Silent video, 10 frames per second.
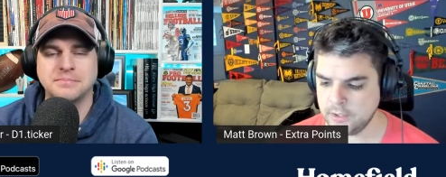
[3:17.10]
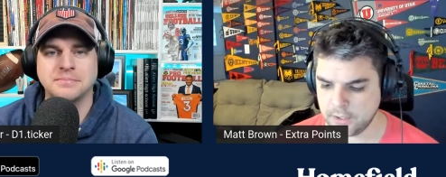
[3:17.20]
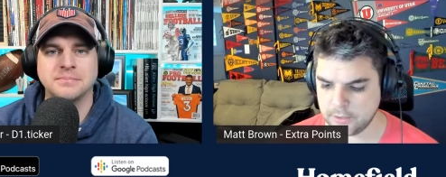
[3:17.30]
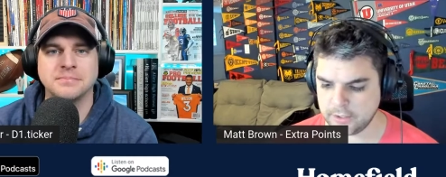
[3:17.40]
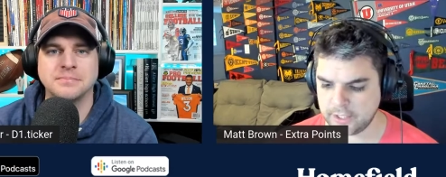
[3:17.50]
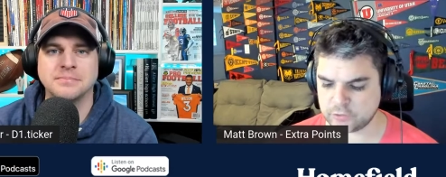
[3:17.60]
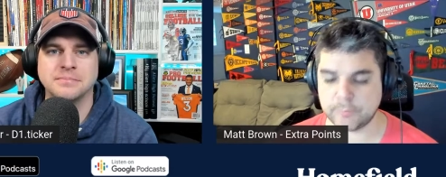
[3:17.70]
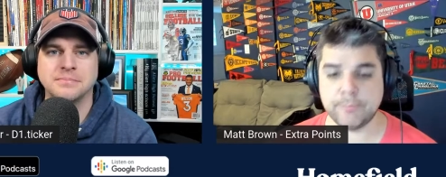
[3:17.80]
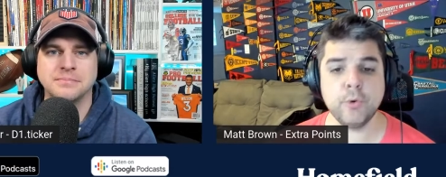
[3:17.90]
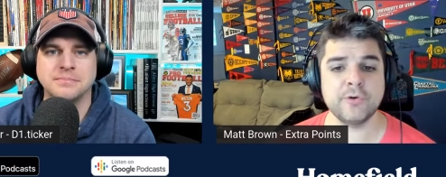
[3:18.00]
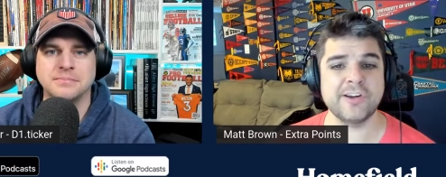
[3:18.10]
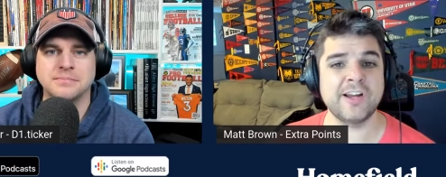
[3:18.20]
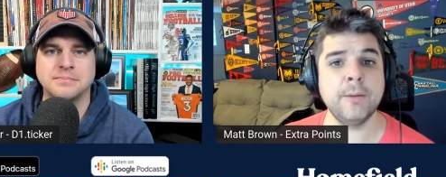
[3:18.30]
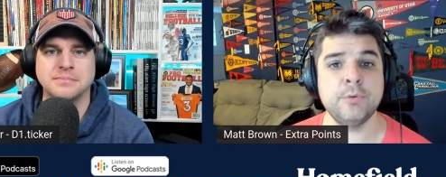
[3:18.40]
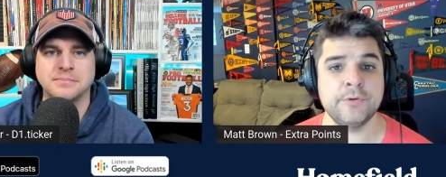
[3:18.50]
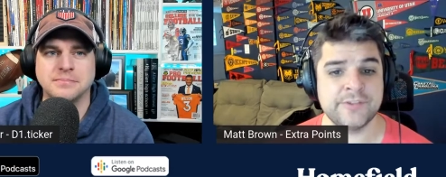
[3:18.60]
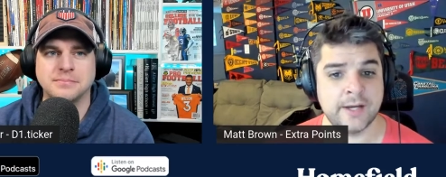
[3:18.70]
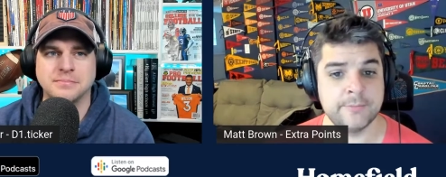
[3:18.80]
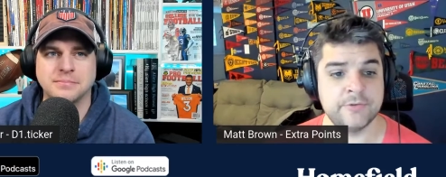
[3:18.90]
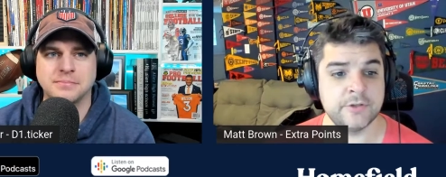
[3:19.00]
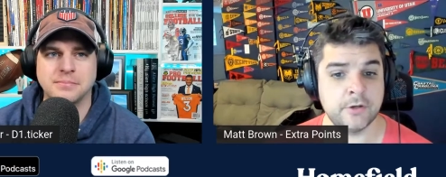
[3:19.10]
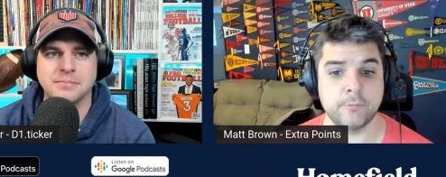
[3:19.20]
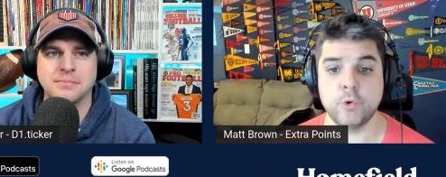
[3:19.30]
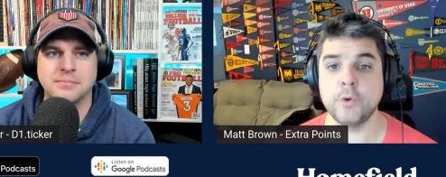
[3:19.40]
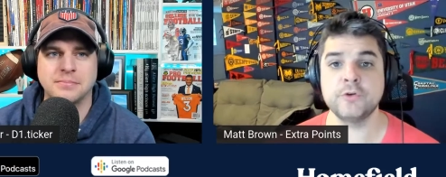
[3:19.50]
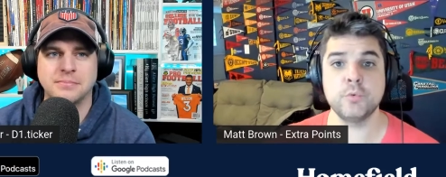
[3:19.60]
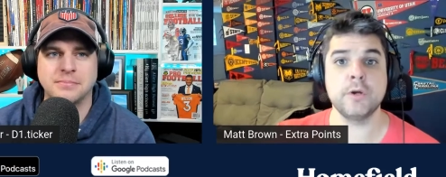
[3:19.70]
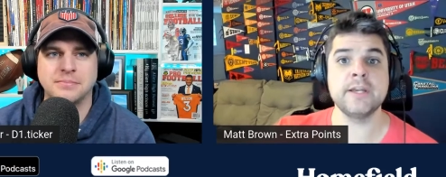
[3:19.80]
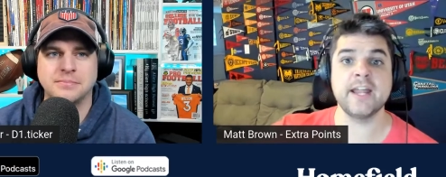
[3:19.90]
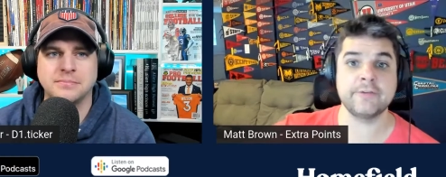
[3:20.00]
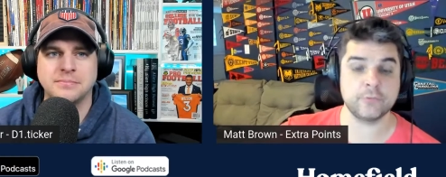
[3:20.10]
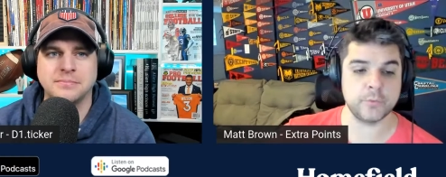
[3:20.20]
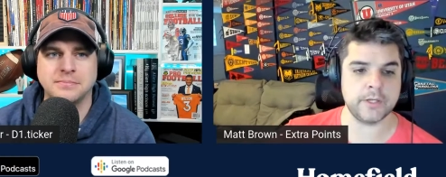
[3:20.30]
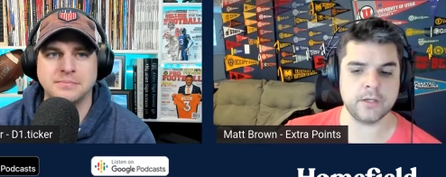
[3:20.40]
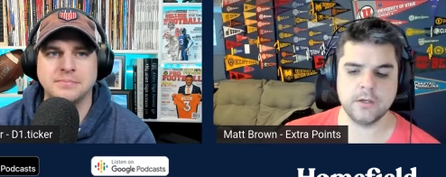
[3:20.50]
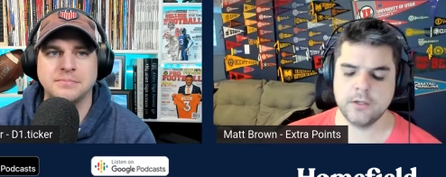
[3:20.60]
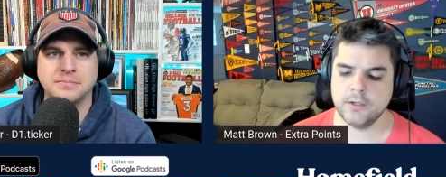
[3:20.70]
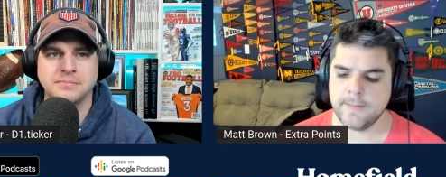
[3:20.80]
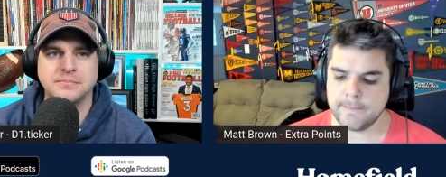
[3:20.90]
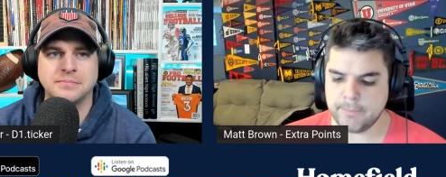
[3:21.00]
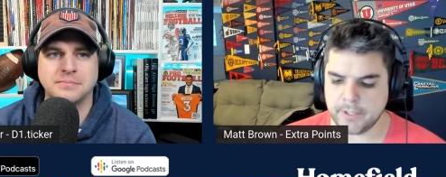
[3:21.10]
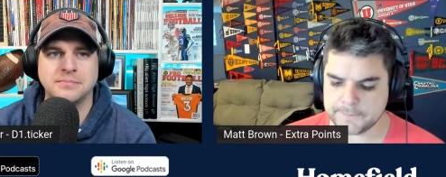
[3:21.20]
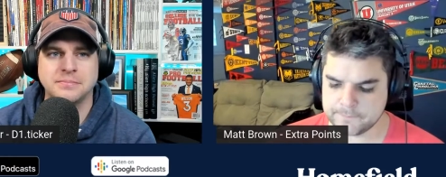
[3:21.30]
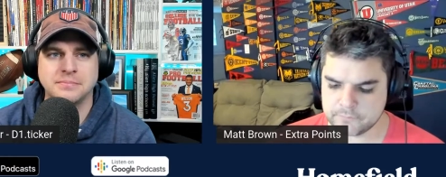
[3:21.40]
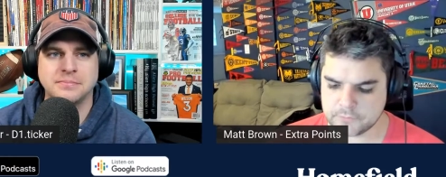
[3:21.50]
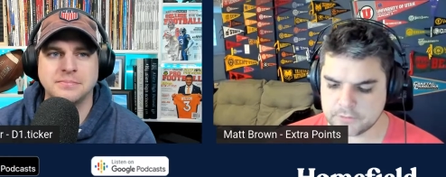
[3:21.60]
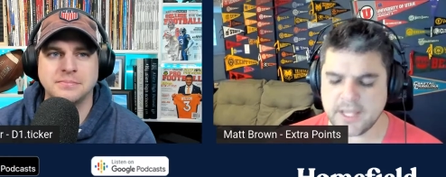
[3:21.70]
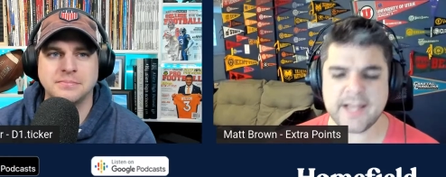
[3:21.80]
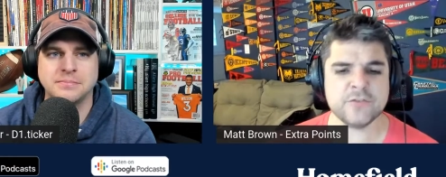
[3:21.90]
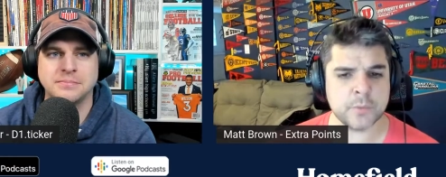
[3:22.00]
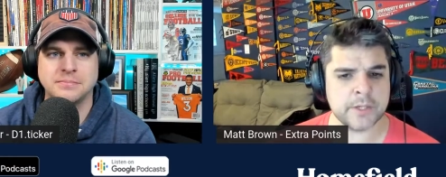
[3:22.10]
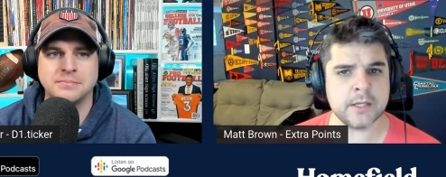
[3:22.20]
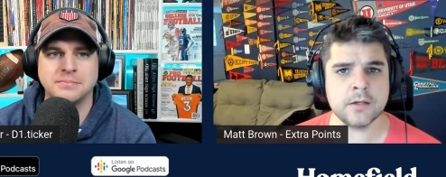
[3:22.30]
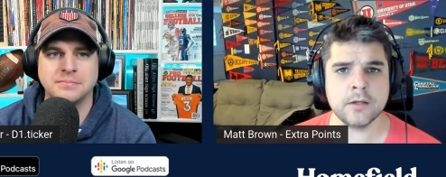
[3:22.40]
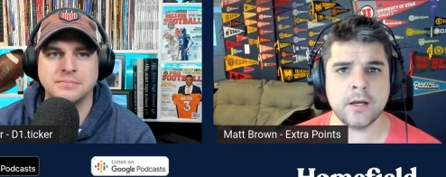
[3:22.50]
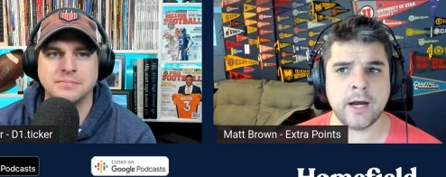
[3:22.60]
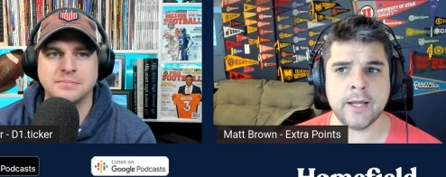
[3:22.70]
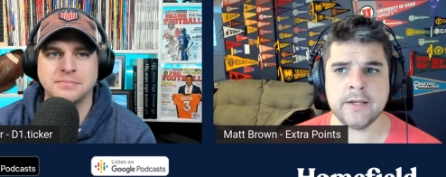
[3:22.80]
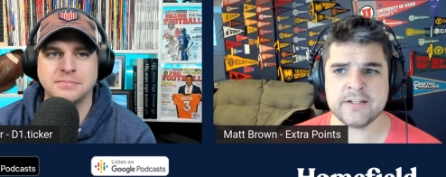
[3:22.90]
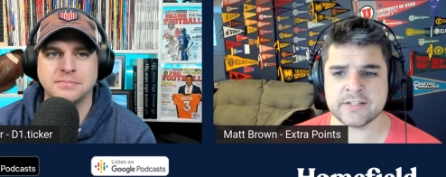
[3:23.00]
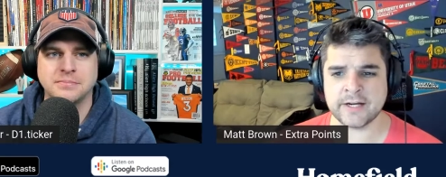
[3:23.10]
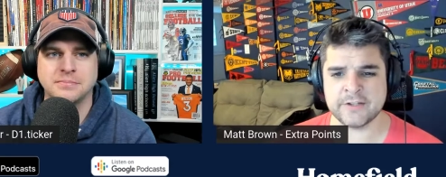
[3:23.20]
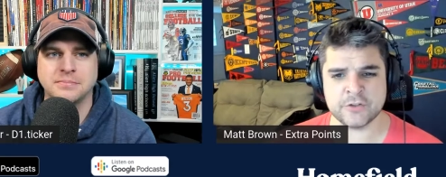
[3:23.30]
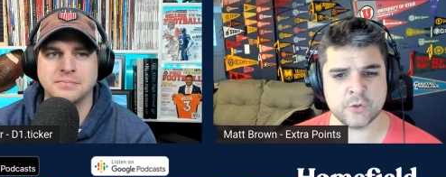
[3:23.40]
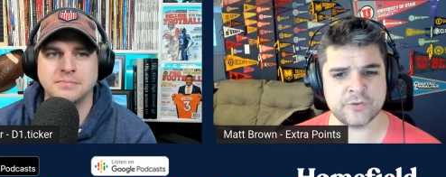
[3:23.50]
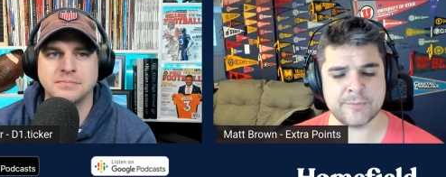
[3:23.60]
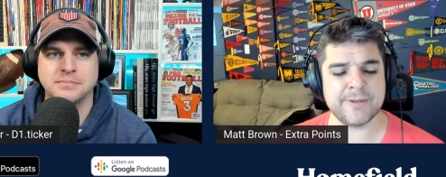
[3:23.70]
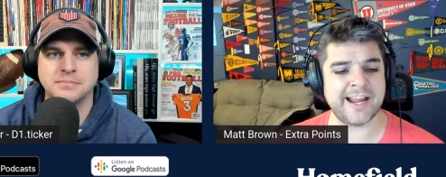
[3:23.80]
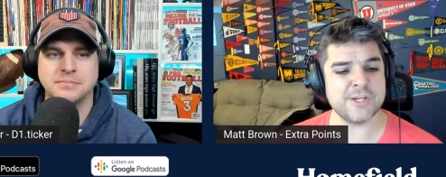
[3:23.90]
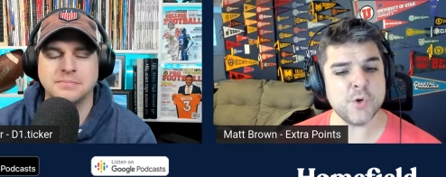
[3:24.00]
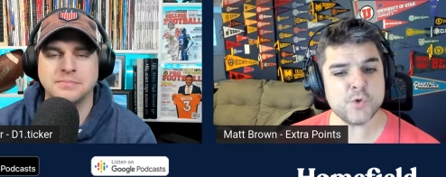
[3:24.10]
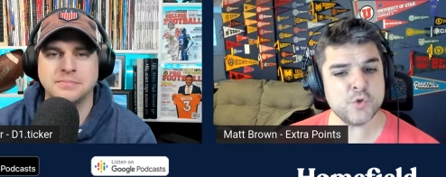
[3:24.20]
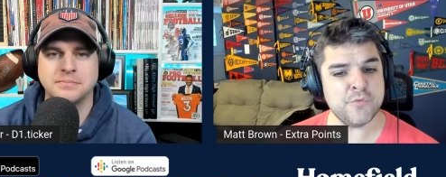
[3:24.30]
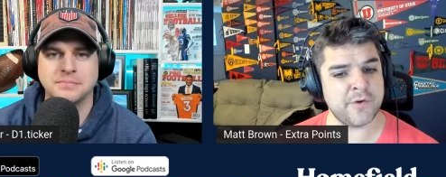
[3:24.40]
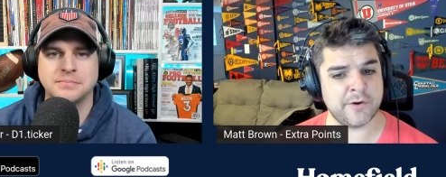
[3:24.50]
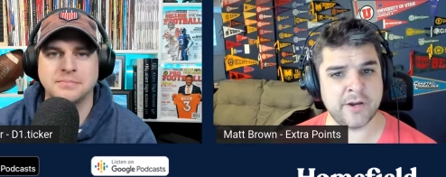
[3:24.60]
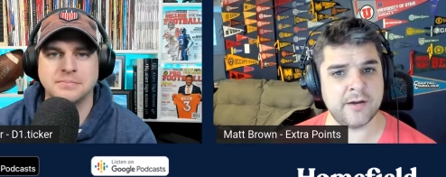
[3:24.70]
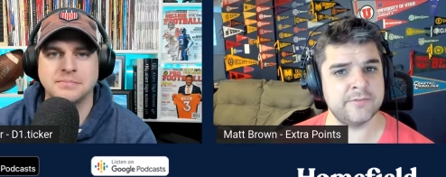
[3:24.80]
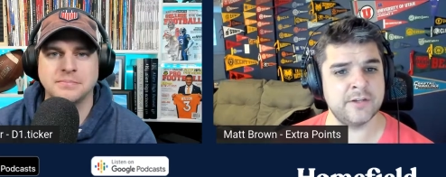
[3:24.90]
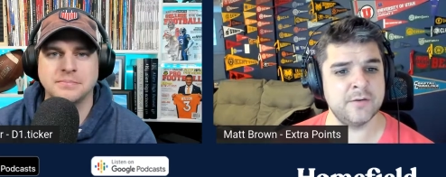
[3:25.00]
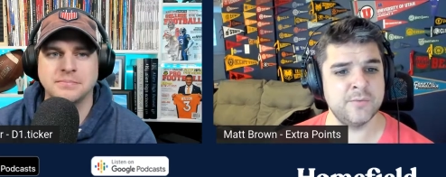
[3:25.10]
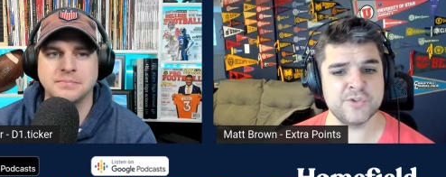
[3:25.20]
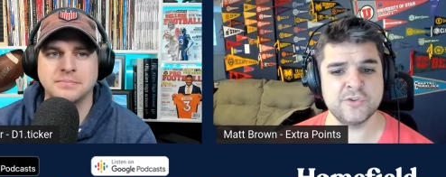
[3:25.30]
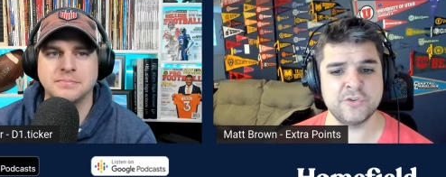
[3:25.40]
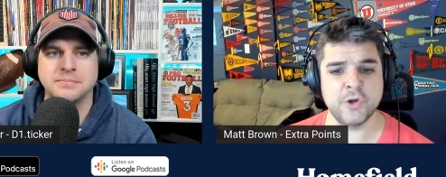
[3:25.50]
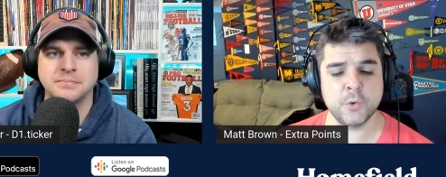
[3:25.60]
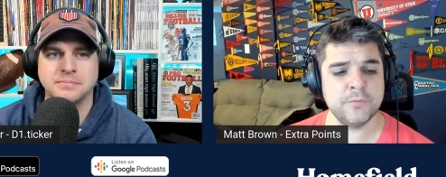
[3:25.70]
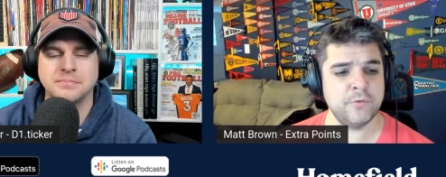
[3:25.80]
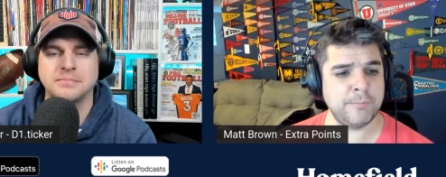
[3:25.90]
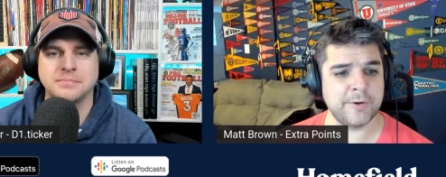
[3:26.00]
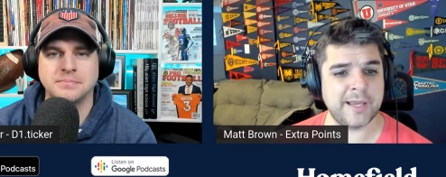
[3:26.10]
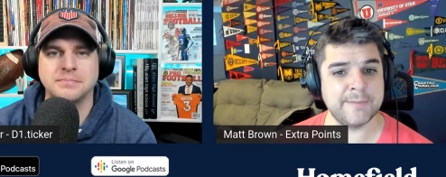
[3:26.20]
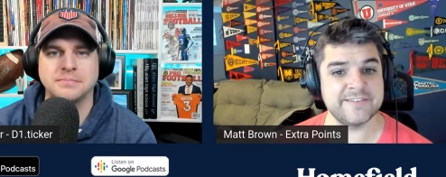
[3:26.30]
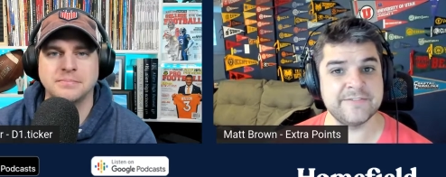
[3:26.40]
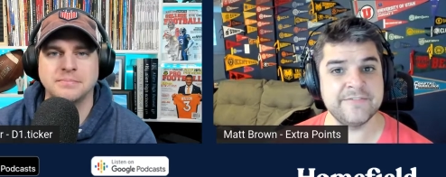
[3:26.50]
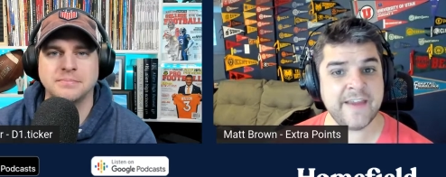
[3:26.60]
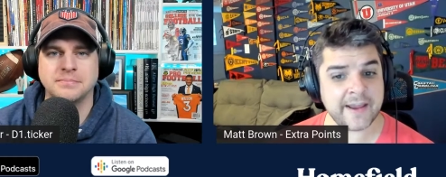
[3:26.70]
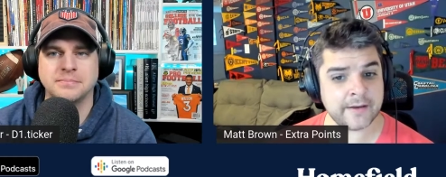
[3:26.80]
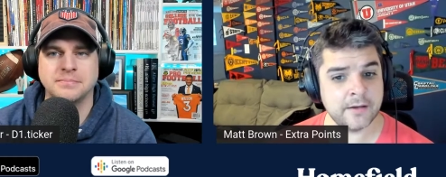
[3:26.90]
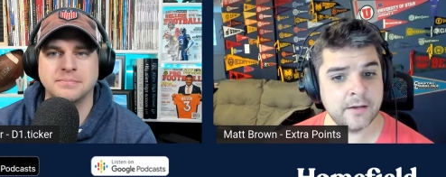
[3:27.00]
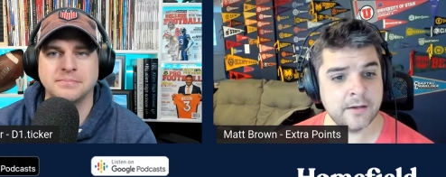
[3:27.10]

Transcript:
Speaker 1: uh, as a reporter a couple of times a year. I'm going to one next week. But last week, I decided to do something I don't do very often, which is go to a football game as a fan.